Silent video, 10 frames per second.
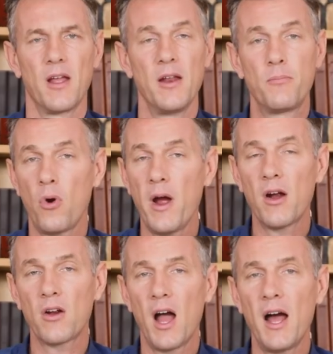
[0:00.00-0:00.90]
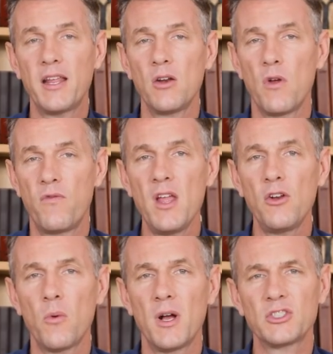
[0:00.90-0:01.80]
In prayer, God can
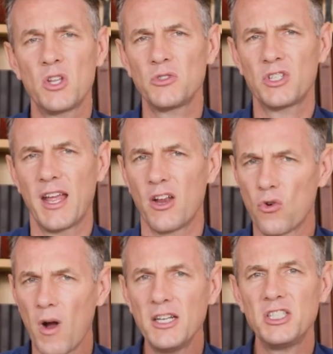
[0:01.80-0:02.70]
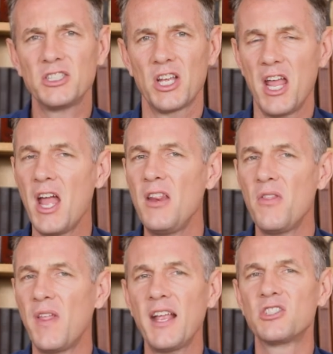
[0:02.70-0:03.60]
reveal to us those grudges and
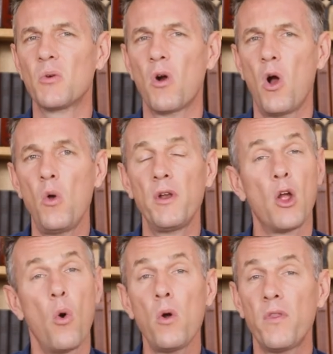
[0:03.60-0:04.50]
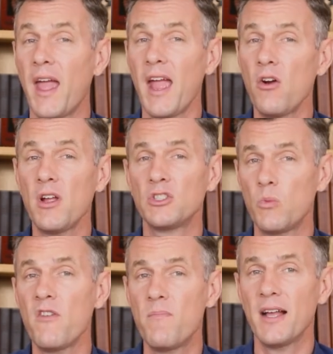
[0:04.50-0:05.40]
hidden things that we're holding or the areas
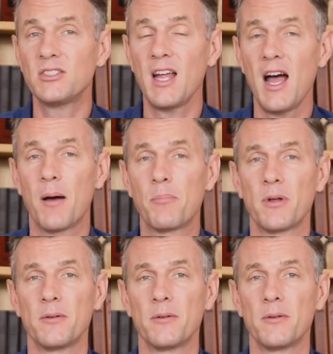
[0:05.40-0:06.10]
we've messed up.